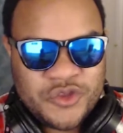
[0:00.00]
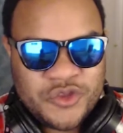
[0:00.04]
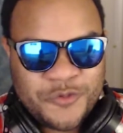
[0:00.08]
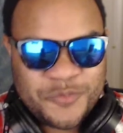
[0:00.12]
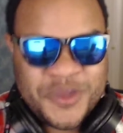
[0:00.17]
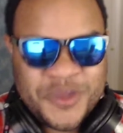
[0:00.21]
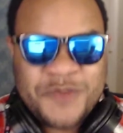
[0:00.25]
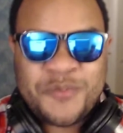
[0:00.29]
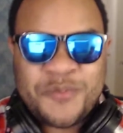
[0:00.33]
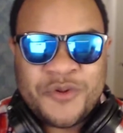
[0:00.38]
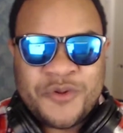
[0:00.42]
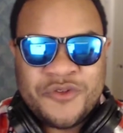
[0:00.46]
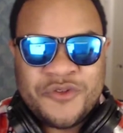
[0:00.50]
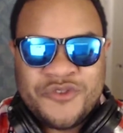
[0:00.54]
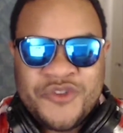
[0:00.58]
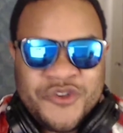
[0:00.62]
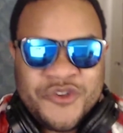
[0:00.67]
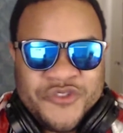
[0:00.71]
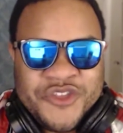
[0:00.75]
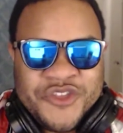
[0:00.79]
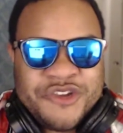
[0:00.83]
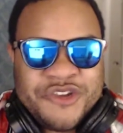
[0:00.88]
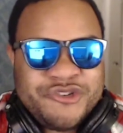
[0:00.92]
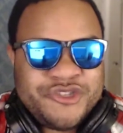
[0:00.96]
people,
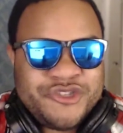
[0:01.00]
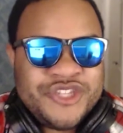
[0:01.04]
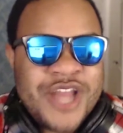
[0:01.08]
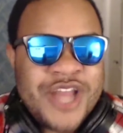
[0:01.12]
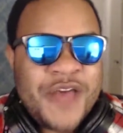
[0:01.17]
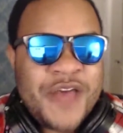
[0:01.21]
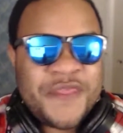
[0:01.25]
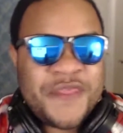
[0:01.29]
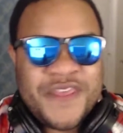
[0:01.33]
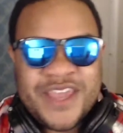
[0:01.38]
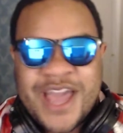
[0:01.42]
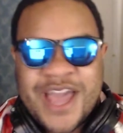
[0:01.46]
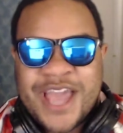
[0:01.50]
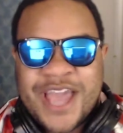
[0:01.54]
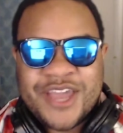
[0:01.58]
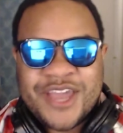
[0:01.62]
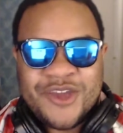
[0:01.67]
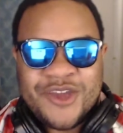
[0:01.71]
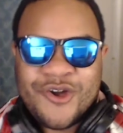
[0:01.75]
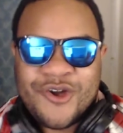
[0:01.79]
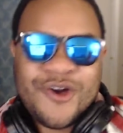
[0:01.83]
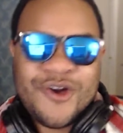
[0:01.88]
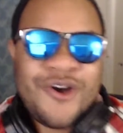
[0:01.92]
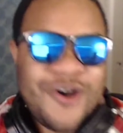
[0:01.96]
there's nothing I
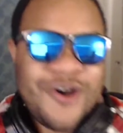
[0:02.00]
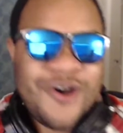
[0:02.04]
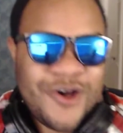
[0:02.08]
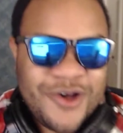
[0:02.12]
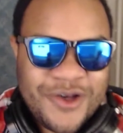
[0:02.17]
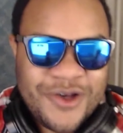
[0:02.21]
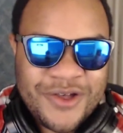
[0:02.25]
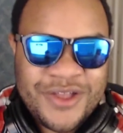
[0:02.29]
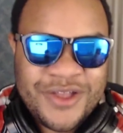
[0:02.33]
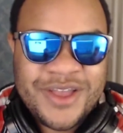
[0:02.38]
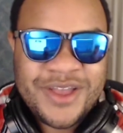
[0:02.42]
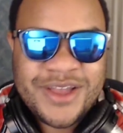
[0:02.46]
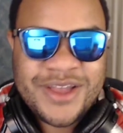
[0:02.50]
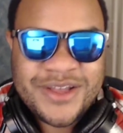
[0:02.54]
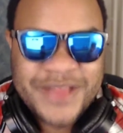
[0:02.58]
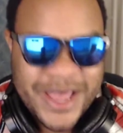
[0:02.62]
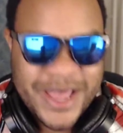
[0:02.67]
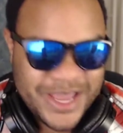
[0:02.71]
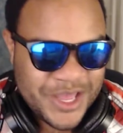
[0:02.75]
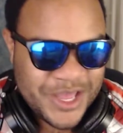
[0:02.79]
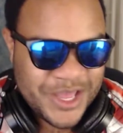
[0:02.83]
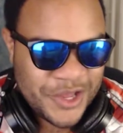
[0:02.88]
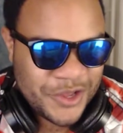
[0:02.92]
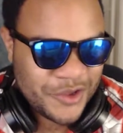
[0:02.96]
can call
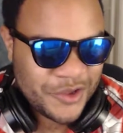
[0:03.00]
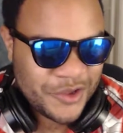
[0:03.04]
like